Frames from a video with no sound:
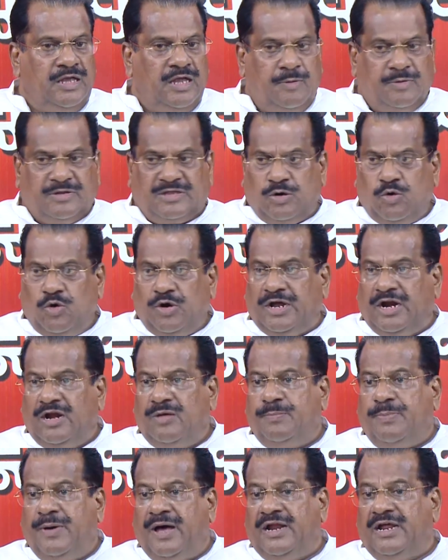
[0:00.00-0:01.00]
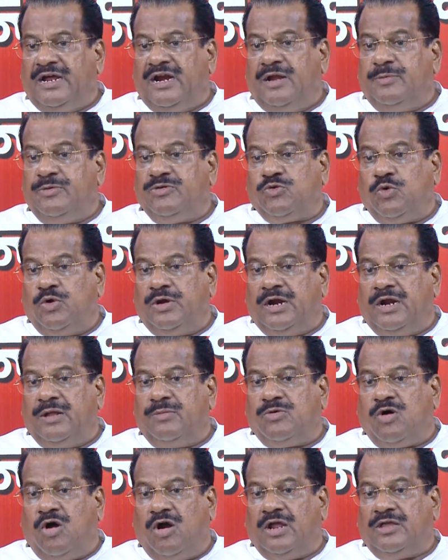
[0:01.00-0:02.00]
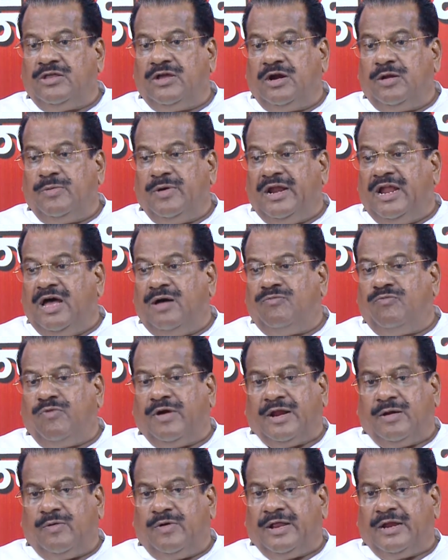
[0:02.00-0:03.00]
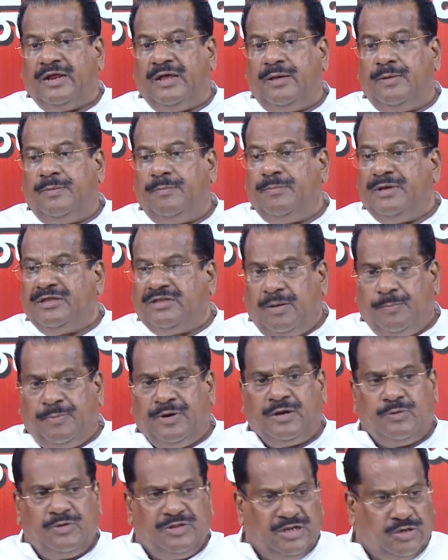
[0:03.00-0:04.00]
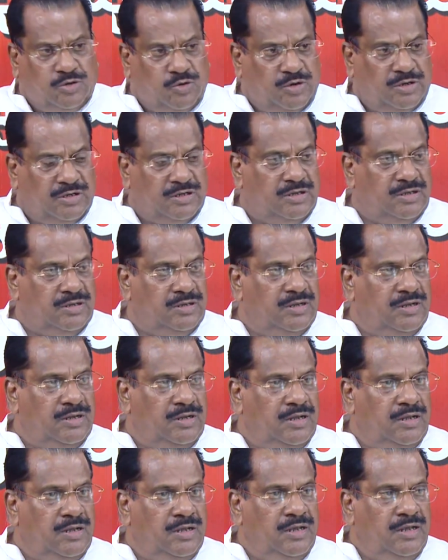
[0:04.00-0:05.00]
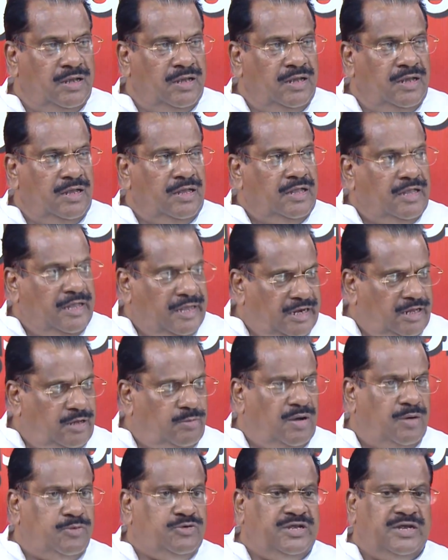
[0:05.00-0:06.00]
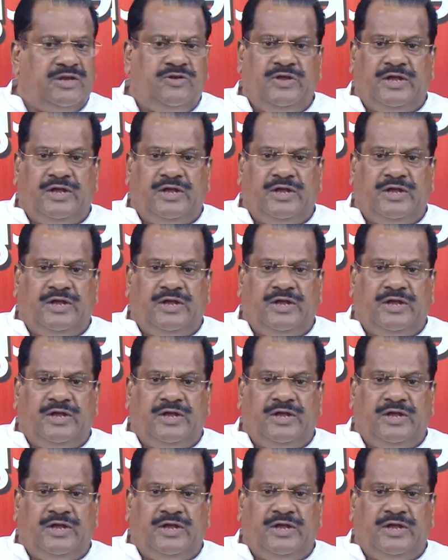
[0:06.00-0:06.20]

You were the road and parliament, school and college, whatever, match up to one. Any Mavshe